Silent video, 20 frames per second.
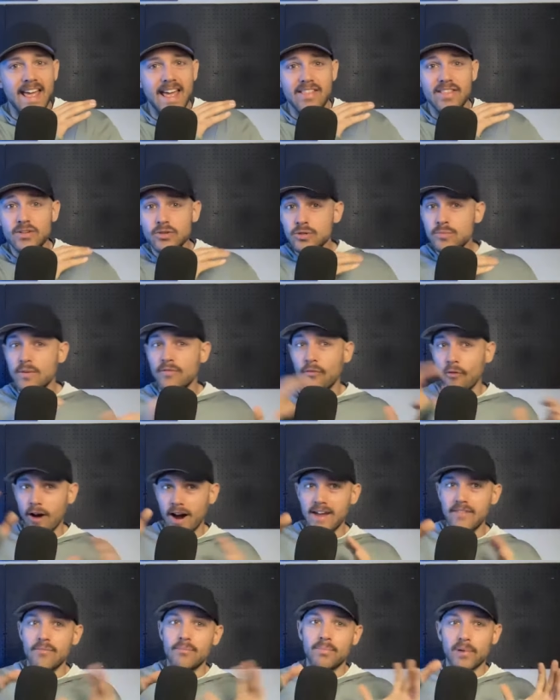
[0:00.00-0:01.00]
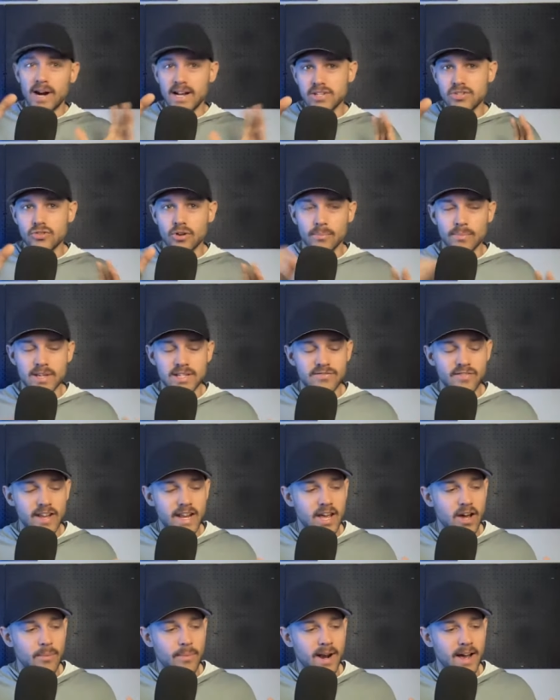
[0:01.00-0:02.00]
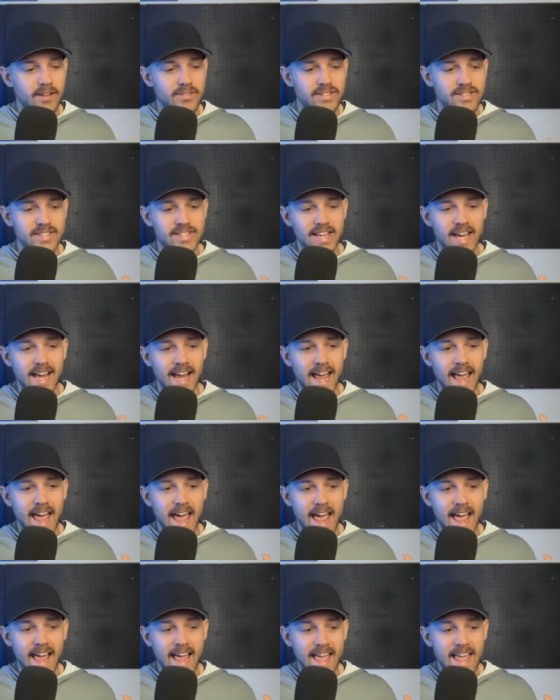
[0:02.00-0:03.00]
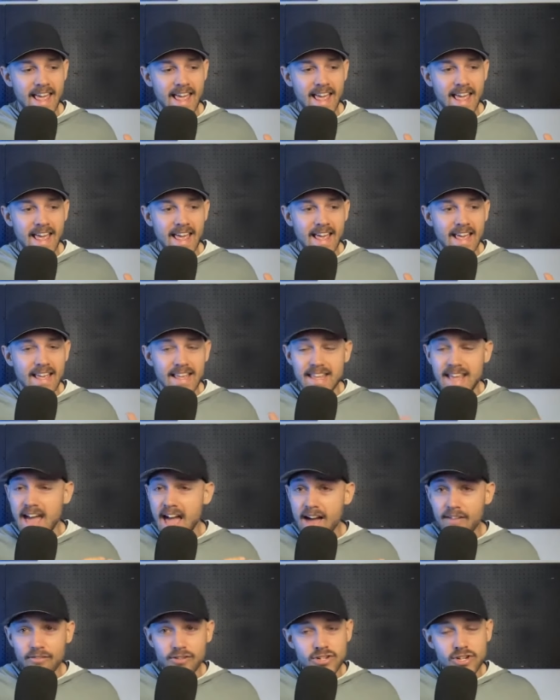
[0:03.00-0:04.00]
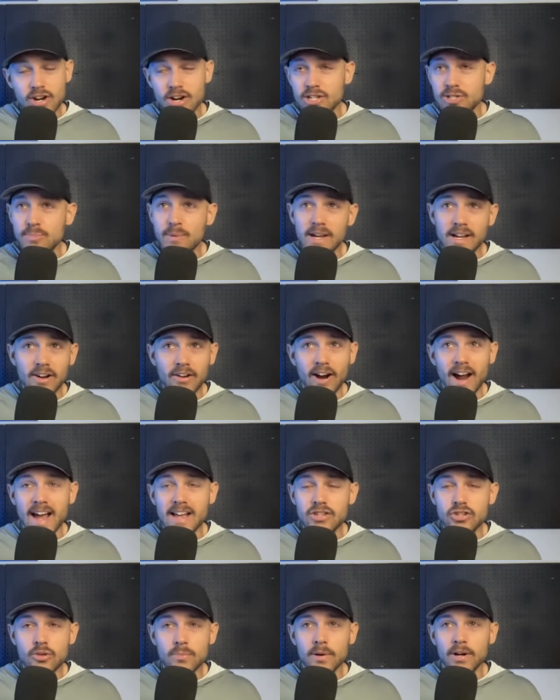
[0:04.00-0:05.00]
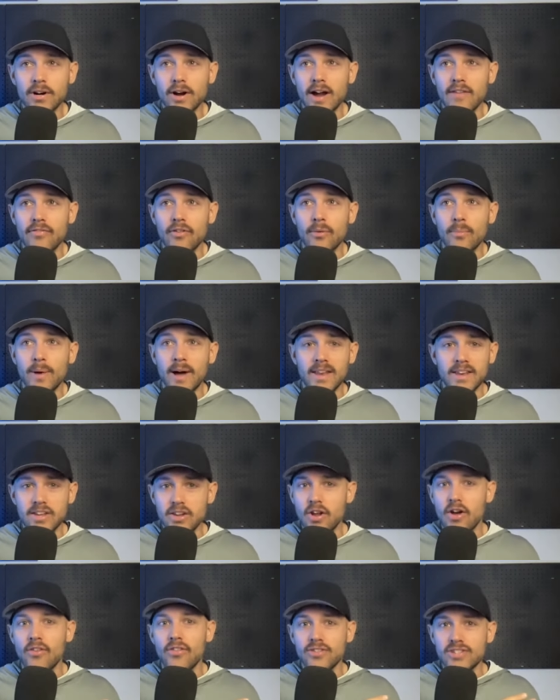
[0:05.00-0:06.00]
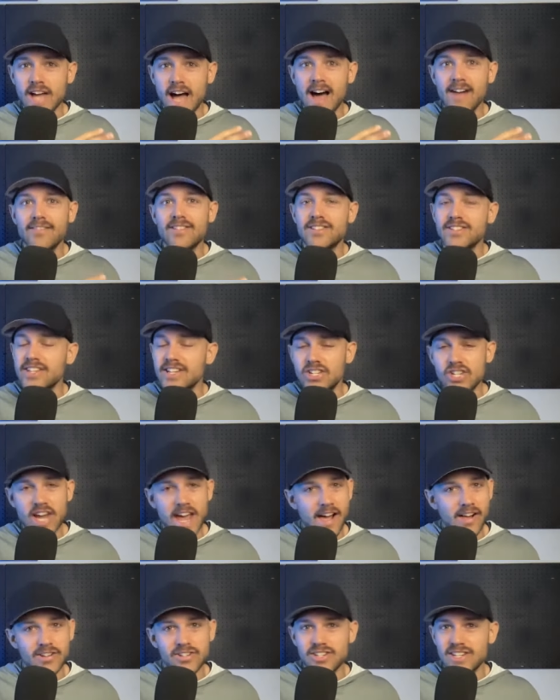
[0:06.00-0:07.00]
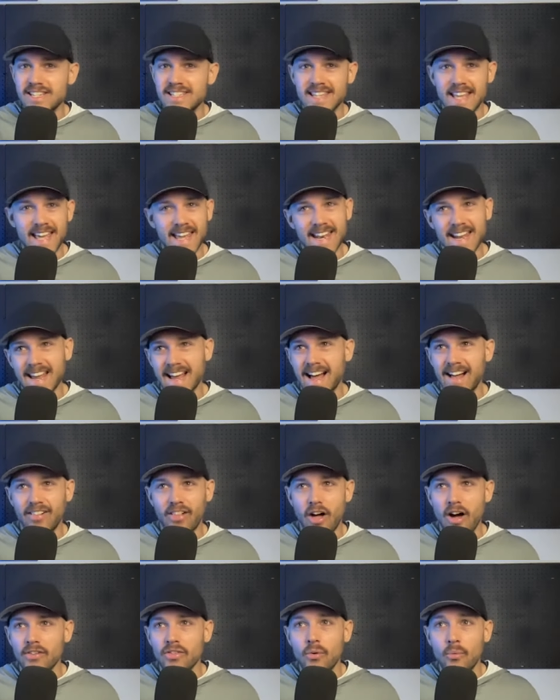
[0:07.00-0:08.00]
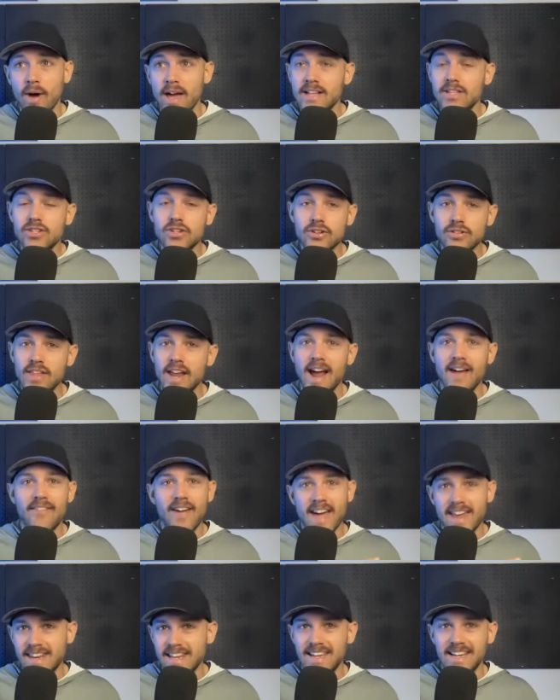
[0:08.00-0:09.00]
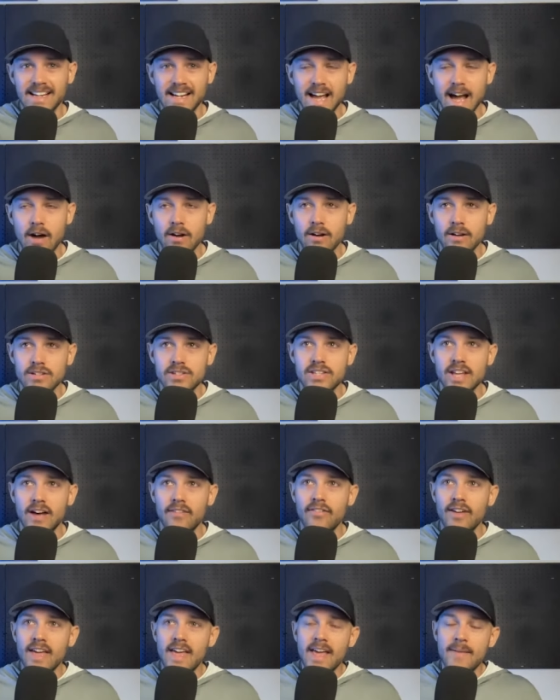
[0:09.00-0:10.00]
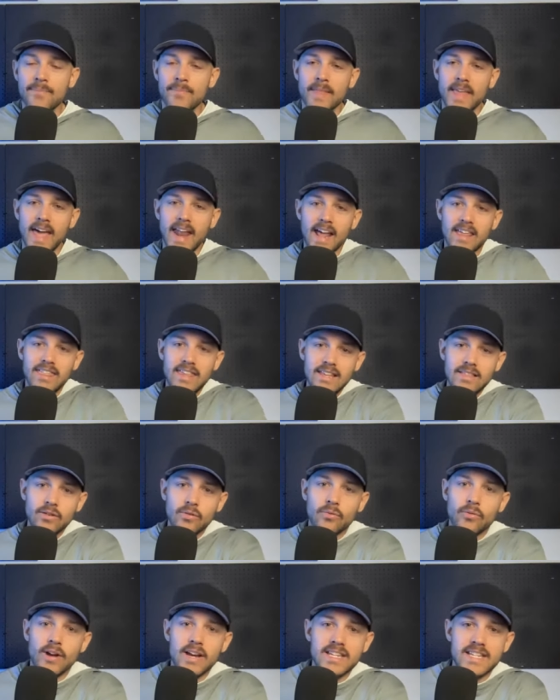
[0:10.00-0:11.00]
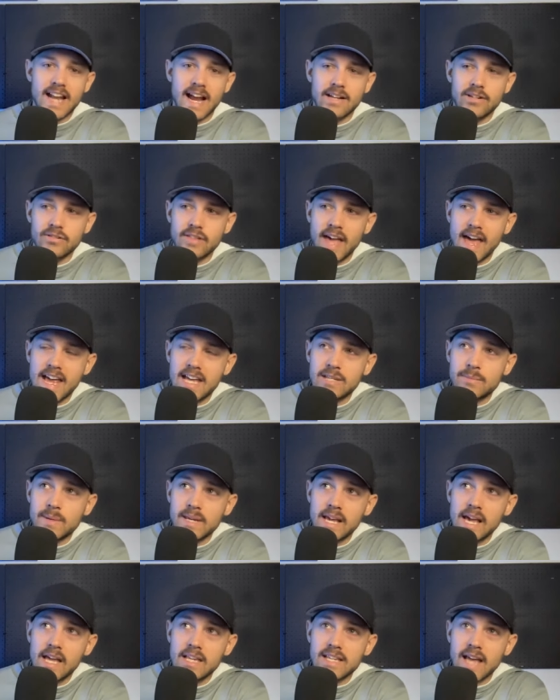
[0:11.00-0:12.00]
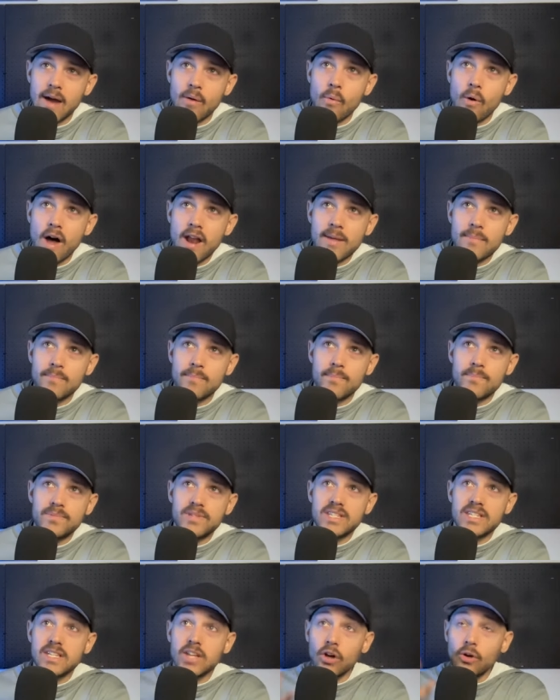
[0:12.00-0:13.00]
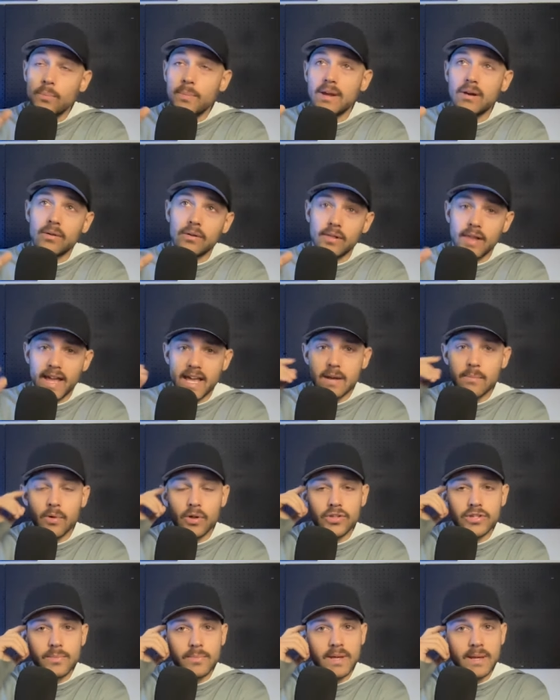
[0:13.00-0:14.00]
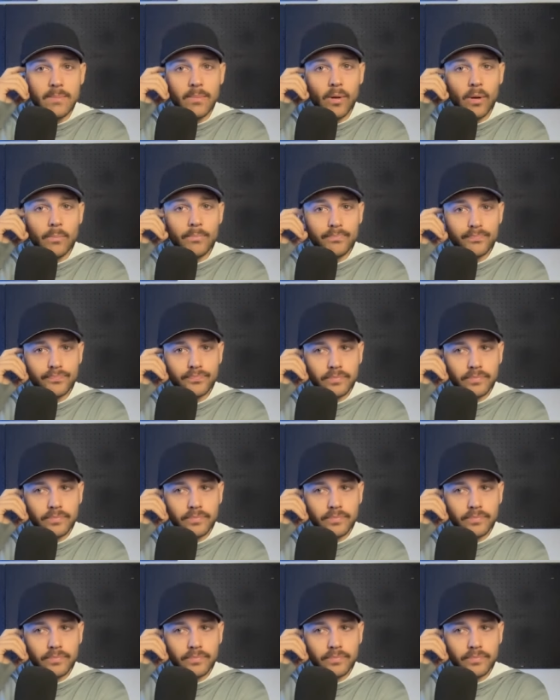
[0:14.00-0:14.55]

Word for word: and this was before I even brainstormed this video, but I was just like, hey, yeah, for sure. It's been great, super grateful. But, you know, there's obviously challenges that along the way too that I've had to encounter and stuff. And I think the reason I do that is because I want to still be relatable to people.